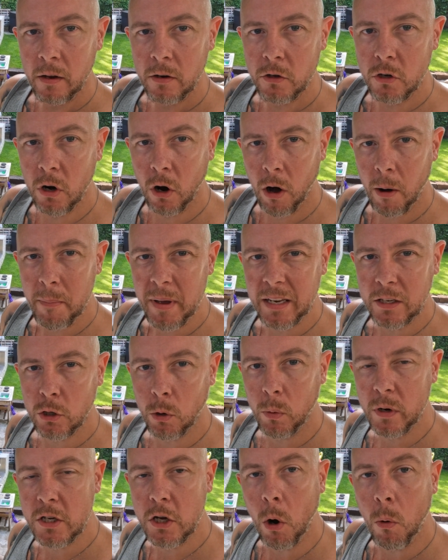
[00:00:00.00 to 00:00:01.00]
Do you know what I mean? So
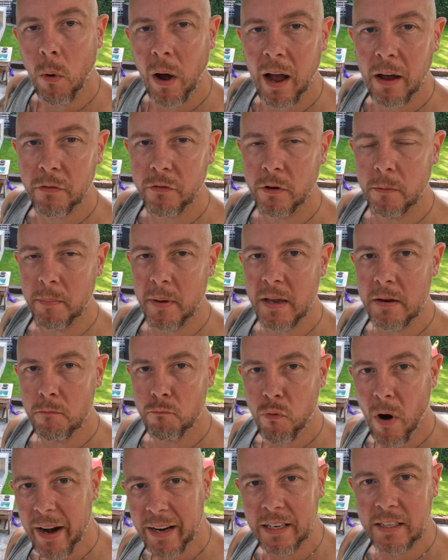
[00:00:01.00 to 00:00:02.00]
we don't have to be
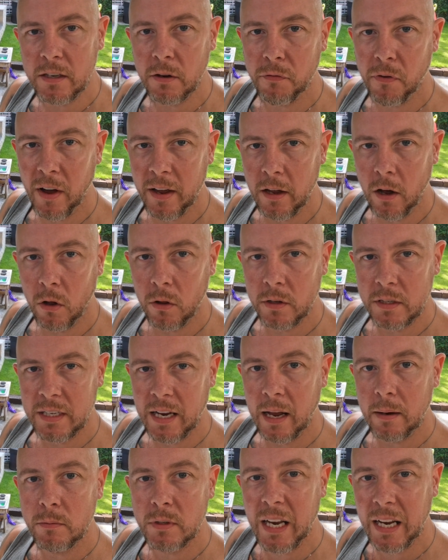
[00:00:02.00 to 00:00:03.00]
ready to fight all the
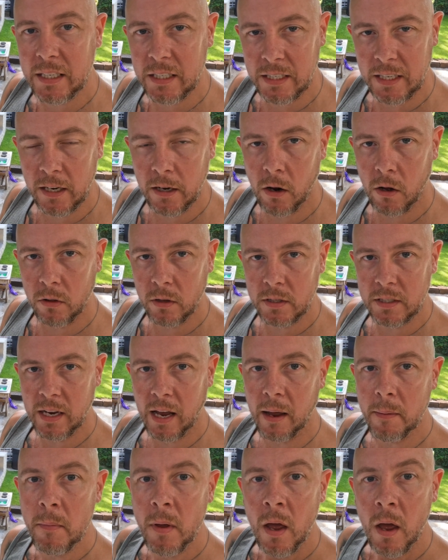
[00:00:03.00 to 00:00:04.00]
time, testing all the
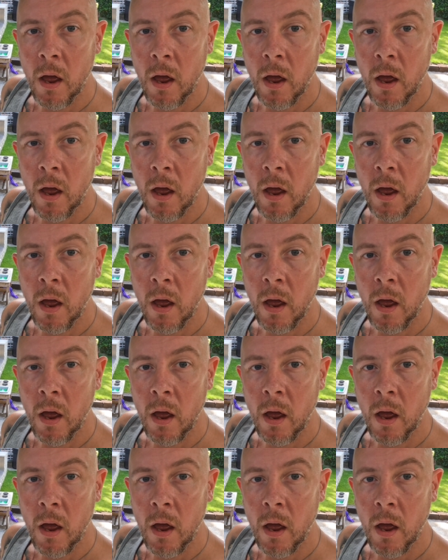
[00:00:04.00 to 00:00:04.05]
time.